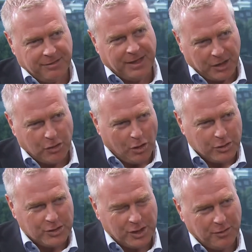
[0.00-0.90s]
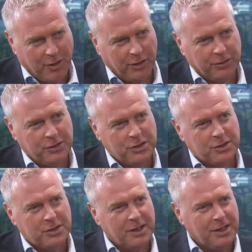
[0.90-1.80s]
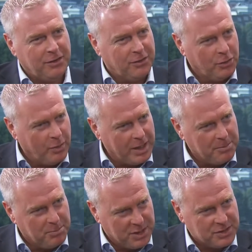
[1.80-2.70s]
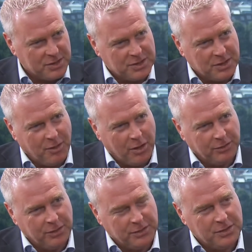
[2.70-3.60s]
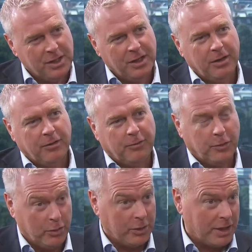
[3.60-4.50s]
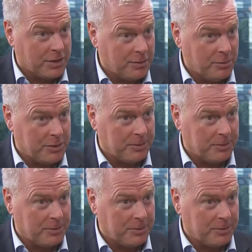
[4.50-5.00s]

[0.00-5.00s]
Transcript: technology advantages into a business advantage for your customers.